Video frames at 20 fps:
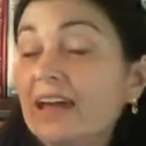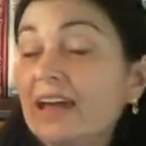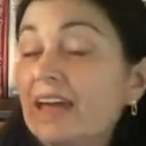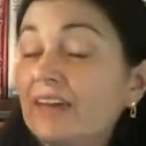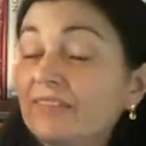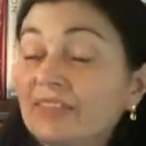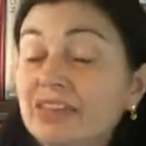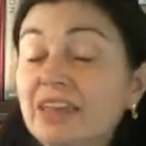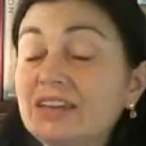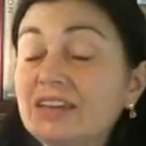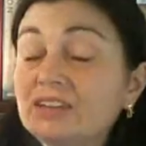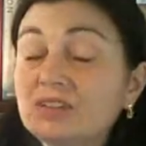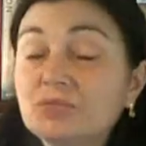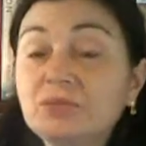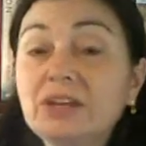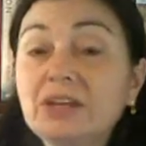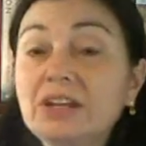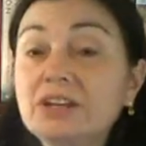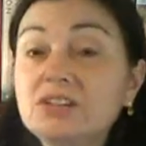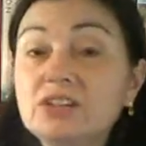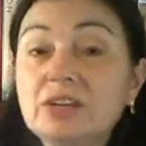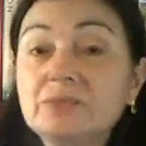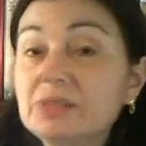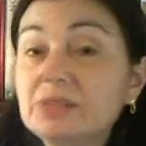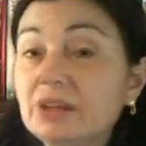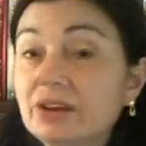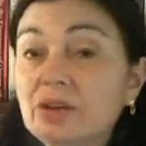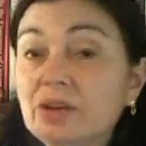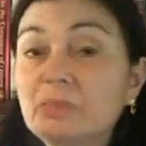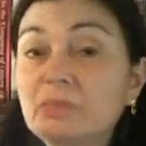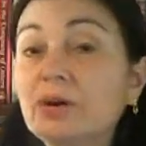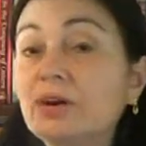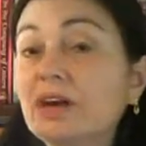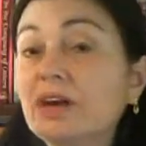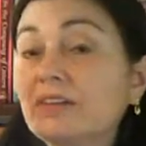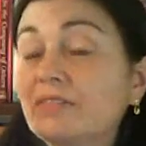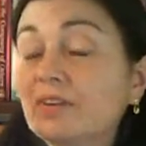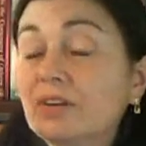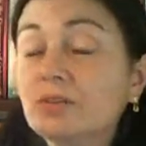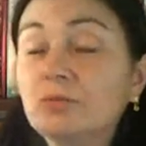I have yet to read a James Herriot book.
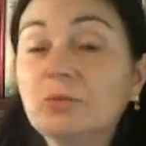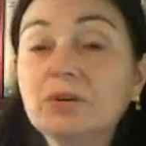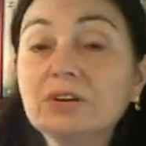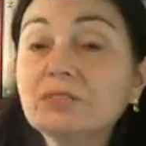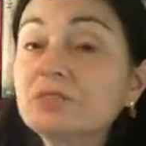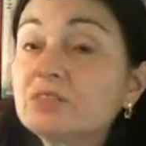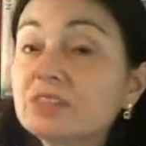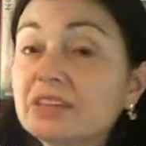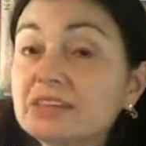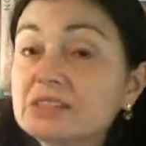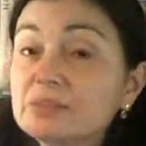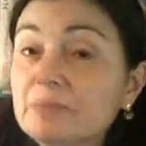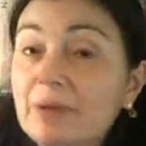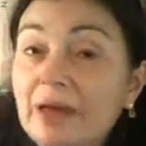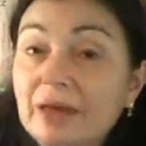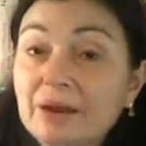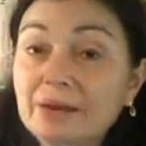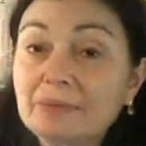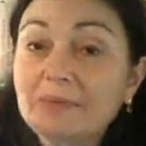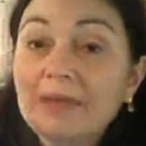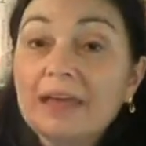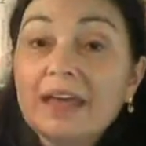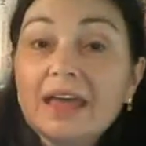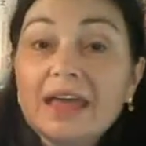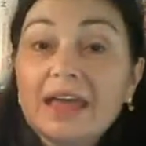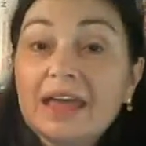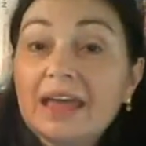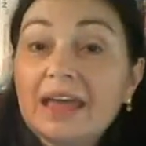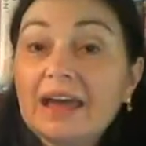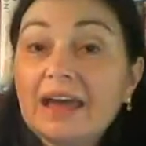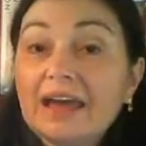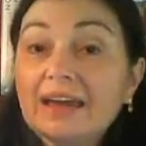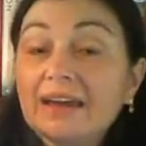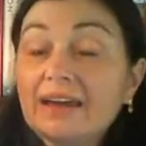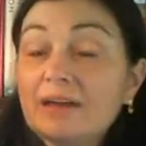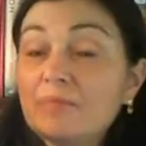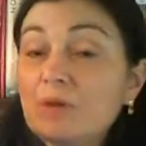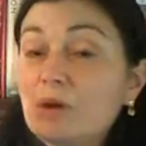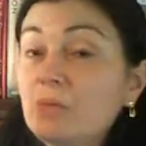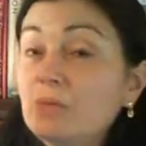I've heard wonderful things about him, and
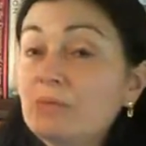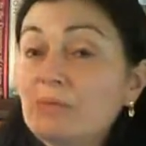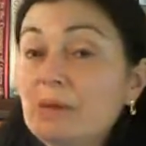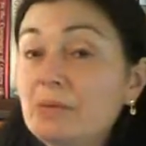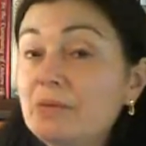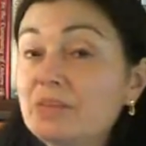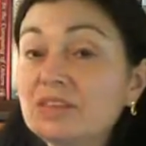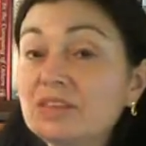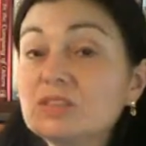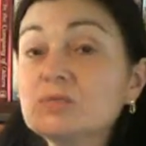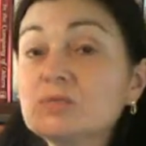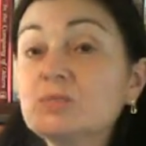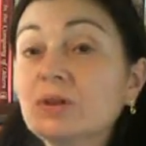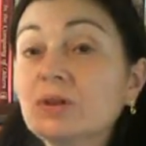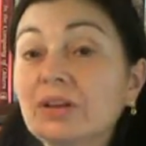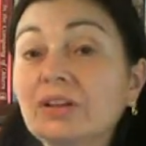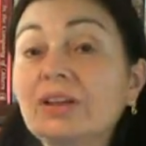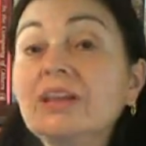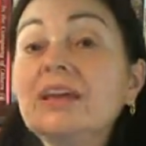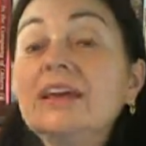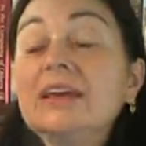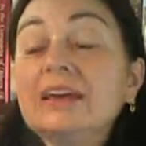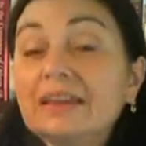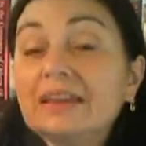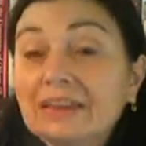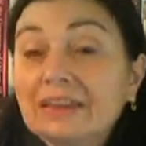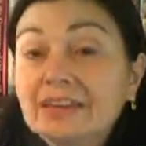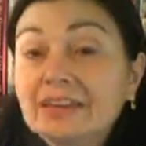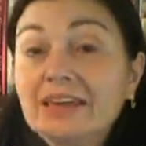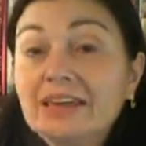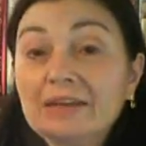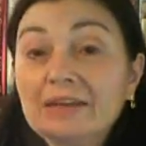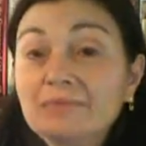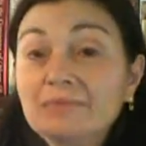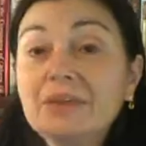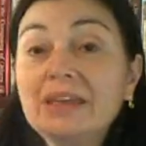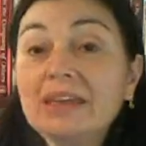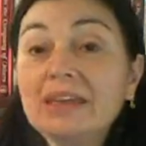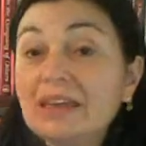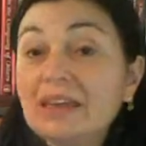I'm hoping maybe this will get
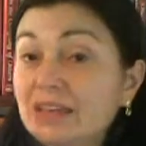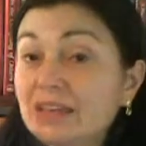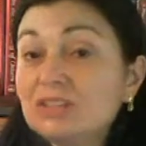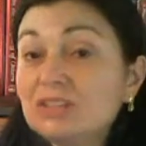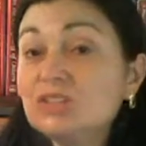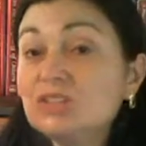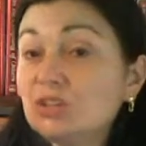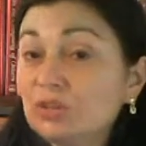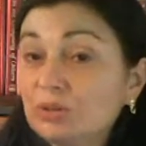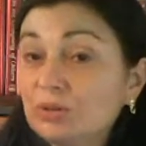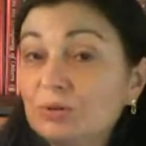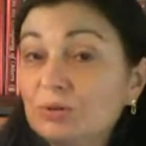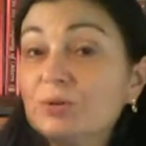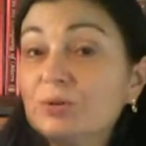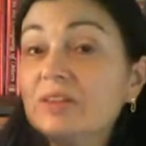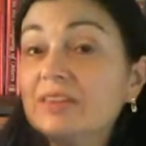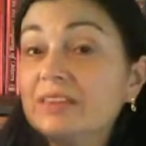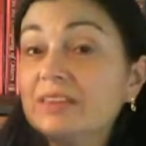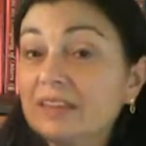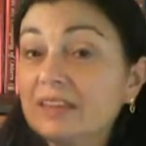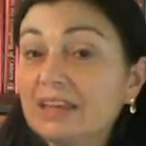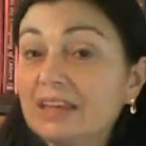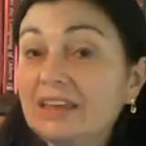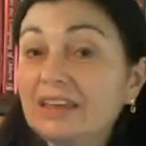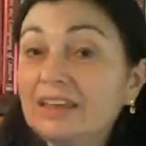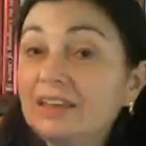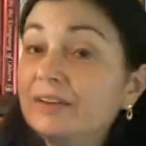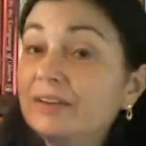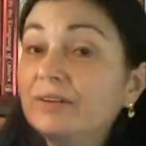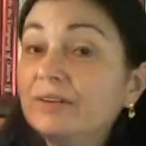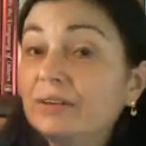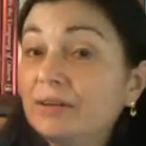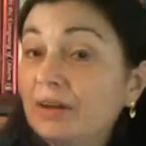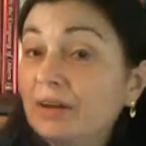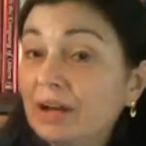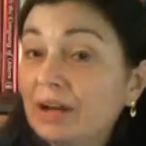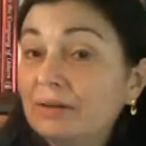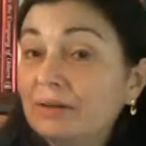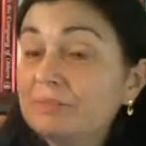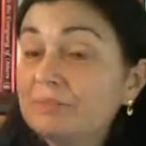me into the
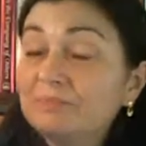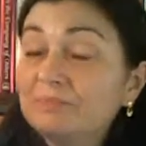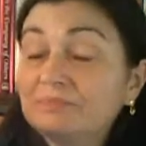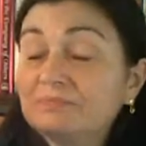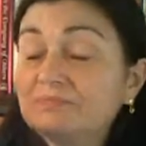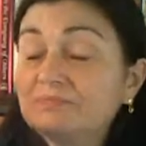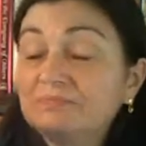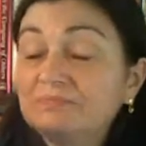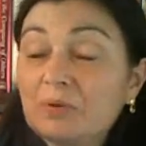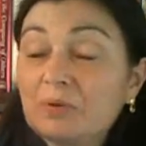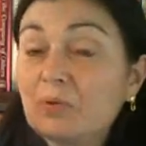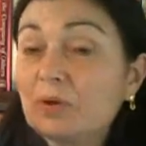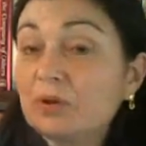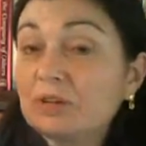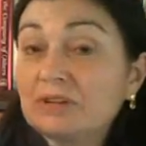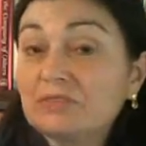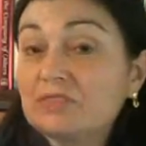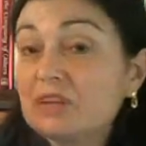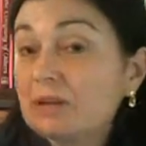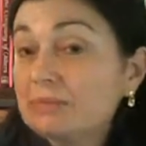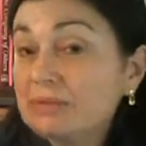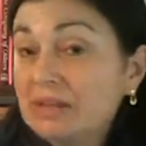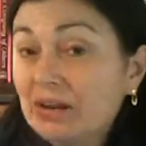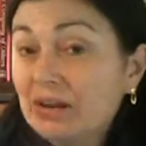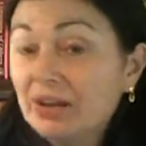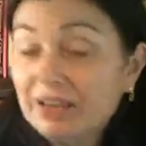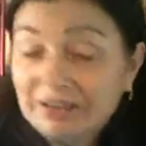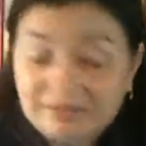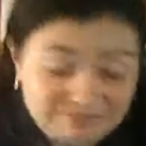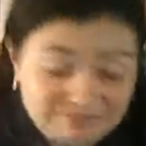um, world of James Herriot.